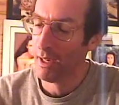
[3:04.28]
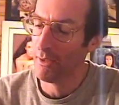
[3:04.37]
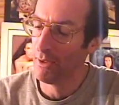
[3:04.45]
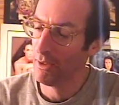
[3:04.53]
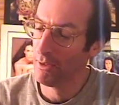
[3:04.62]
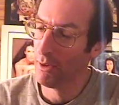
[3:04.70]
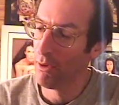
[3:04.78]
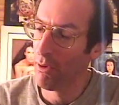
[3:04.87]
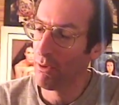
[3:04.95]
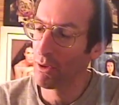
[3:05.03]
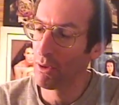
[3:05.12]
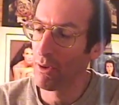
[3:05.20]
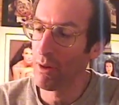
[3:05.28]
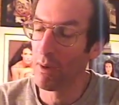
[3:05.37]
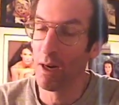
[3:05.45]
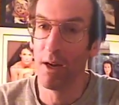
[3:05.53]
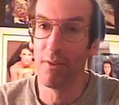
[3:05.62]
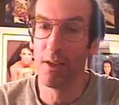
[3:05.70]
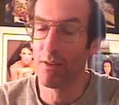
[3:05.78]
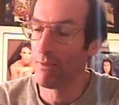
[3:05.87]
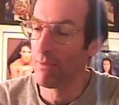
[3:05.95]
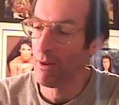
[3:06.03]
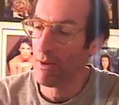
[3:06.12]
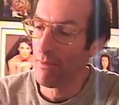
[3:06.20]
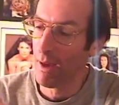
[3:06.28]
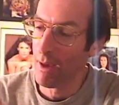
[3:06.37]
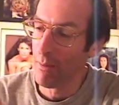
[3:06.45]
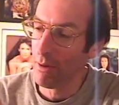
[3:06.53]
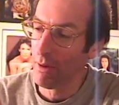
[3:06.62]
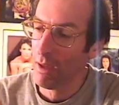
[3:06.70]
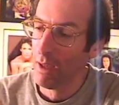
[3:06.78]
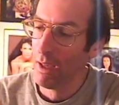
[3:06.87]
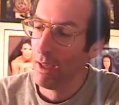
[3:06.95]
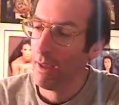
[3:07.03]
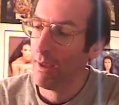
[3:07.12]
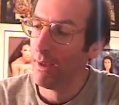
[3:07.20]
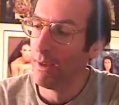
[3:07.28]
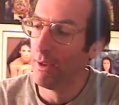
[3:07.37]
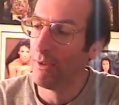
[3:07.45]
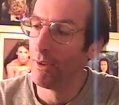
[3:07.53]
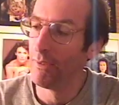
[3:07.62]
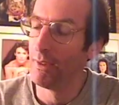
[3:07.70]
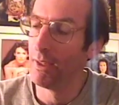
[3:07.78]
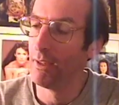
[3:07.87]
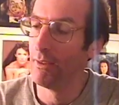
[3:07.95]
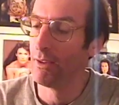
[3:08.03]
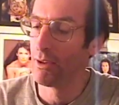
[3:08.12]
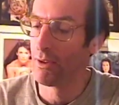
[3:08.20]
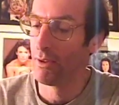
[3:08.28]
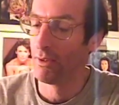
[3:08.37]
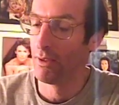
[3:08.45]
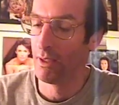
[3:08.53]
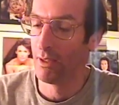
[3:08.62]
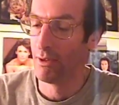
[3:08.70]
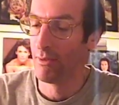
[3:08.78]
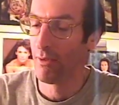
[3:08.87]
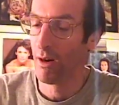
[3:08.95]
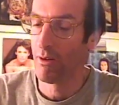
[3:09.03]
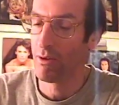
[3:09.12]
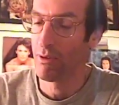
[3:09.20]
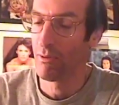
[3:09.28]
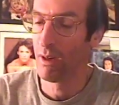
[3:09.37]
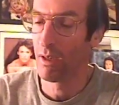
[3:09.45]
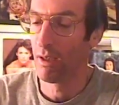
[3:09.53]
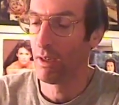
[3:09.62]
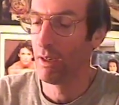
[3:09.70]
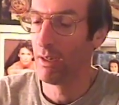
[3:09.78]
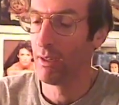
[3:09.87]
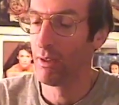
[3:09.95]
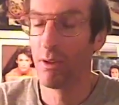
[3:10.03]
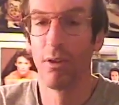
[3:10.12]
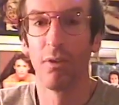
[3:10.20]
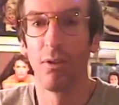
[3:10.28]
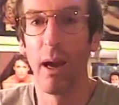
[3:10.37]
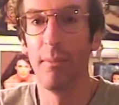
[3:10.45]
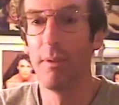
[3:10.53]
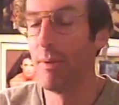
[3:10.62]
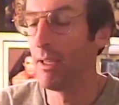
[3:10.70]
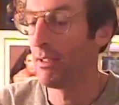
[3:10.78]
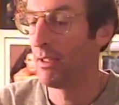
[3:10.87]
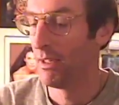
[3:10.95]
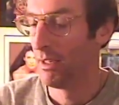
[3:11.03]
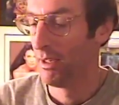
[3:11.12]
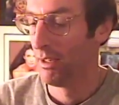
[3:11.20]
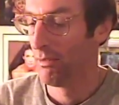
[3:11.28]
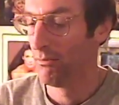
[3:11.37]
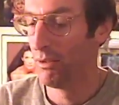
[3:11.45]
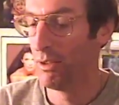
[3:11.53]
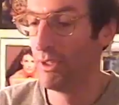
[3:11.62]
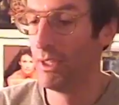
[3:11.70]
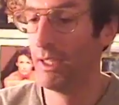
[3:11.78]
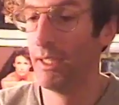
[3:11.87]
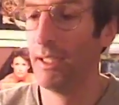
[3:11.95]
And the whole story behind these are very valuable. Is that the Javaro tribesmen would